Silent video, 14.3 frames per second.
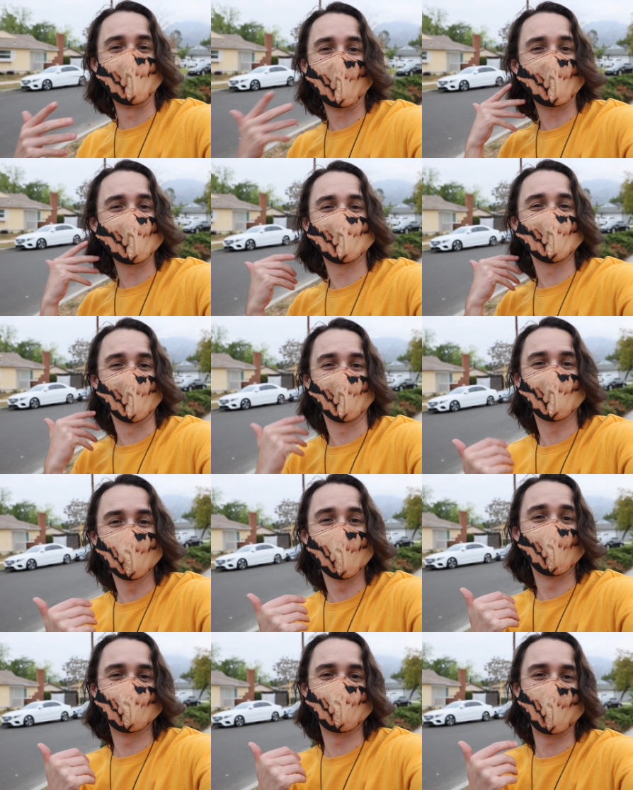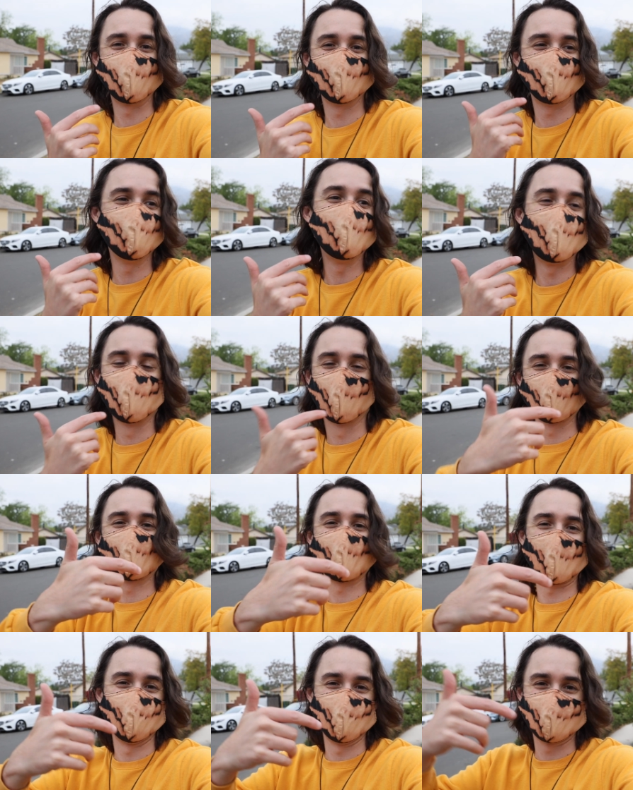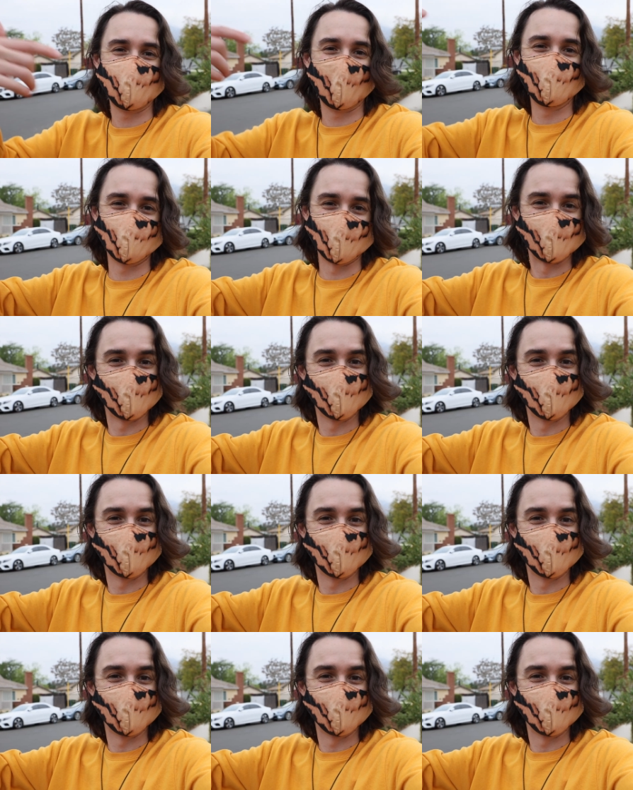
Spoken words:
but it gets so close because you need more stabilization.